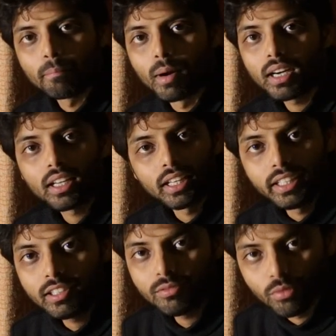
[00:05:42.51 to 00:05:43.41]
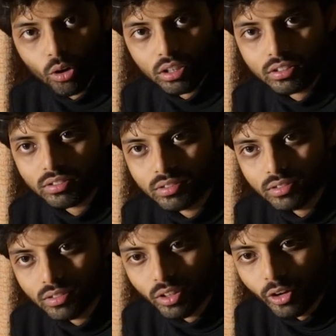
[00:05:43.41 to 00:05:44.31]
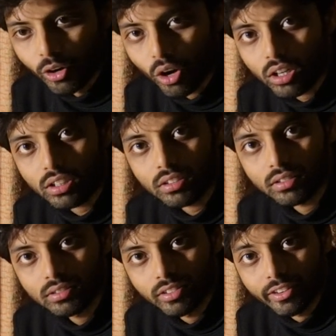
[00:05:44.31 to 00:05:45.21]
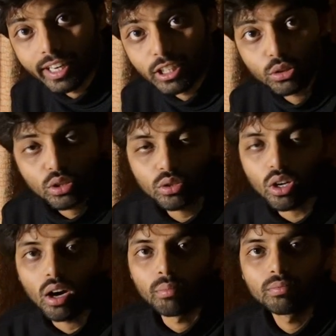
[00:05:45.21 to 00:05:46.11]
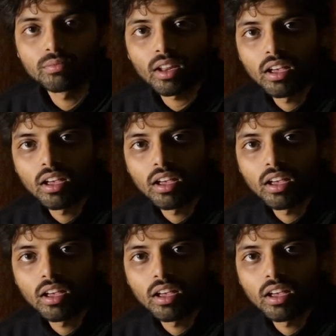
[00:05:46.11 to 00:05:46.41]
but he was not ready to stop.